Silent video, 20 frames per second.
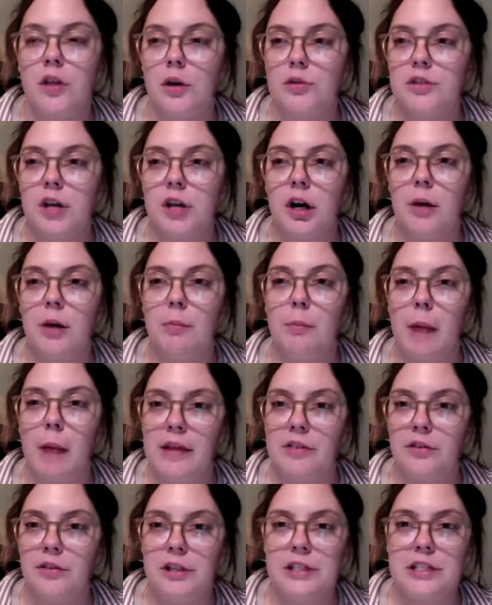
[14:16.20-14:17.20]
those are
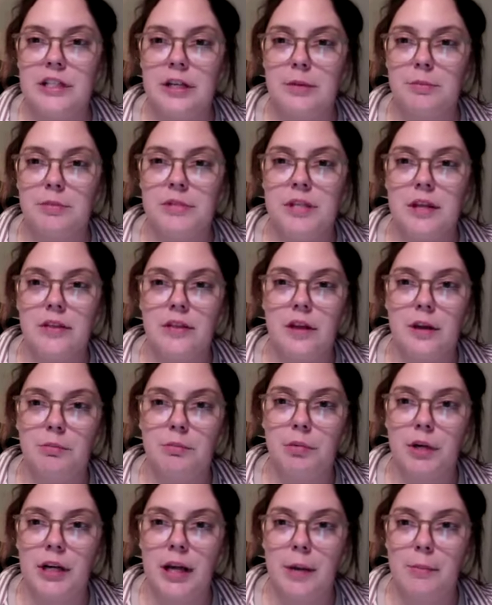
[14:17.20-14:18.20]
my three tips. And
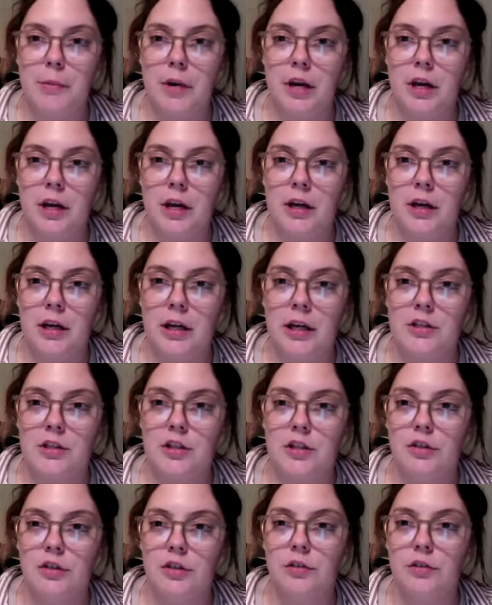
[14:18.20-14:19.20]
then Brie, I'm going to
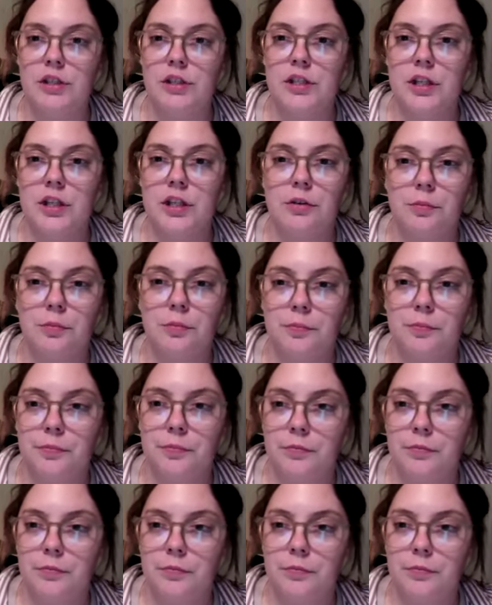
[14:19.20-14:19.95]
hand it over to you.